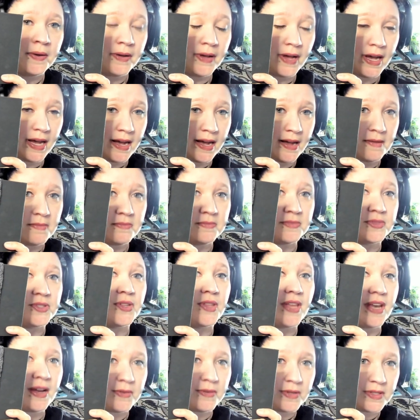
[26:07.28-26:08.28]
um, so
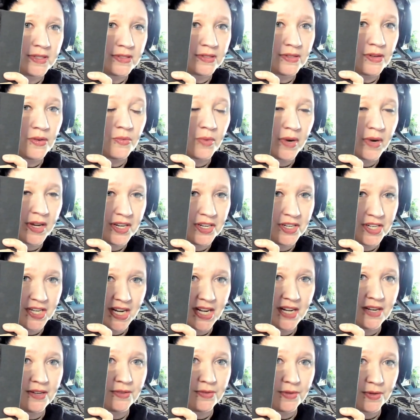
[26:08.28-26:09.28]
that was one
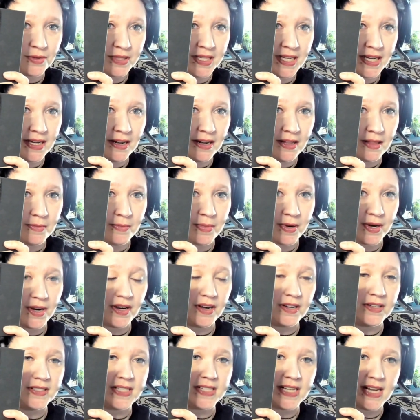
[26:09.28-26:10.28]
change: rotating the
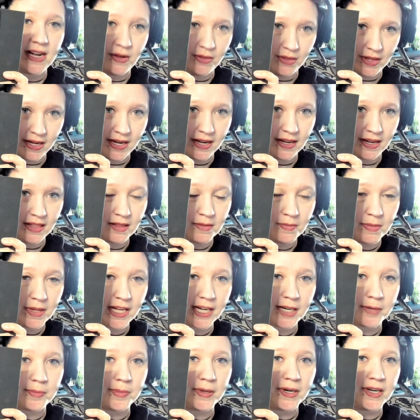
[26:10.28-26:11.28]
birds, outlining the
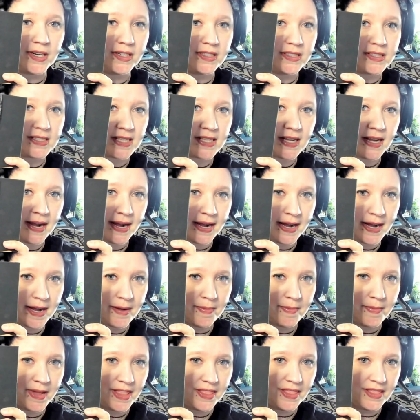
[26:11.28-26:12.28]
blackbirds,
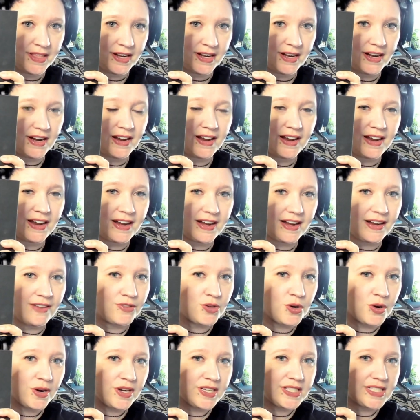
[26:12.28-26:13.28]
um, and then I, of
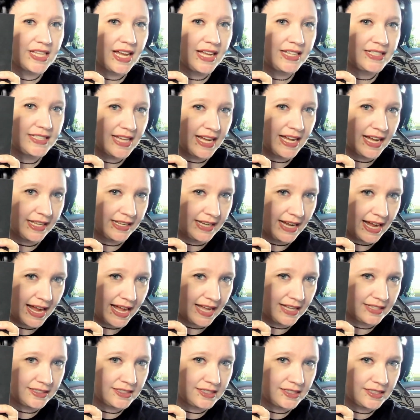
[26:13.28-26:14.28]
course, I had to add
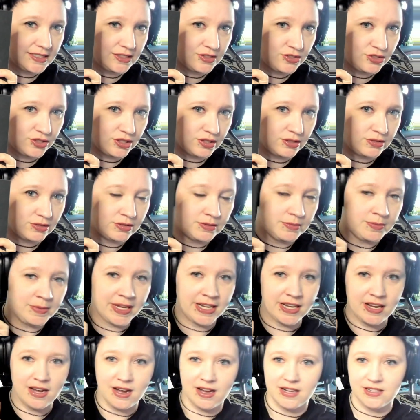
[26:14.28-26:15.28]
hats. So, oh my
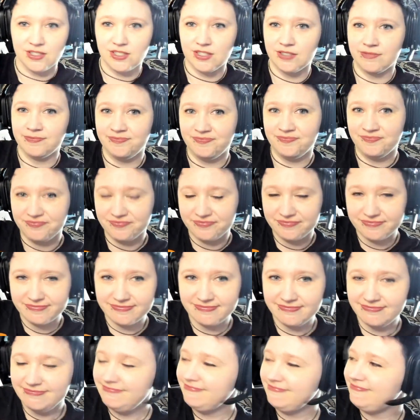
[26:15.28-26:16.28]
gosh.
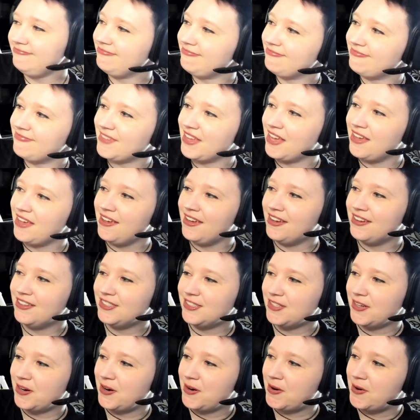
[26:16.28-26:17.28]

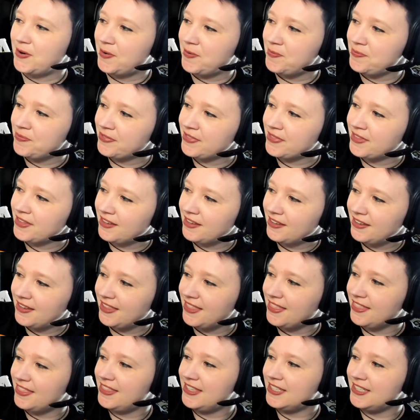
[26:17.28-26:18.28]
So,
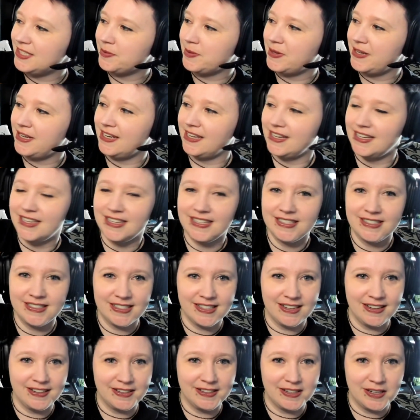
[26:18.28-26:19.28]
this one has
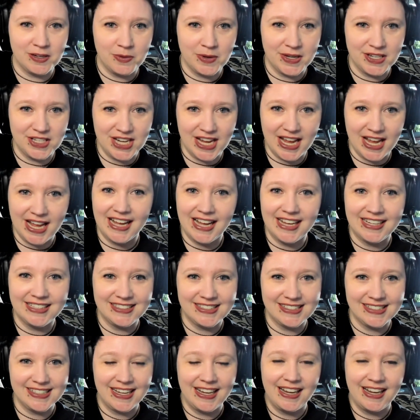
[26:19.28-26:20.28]
a little witch hat.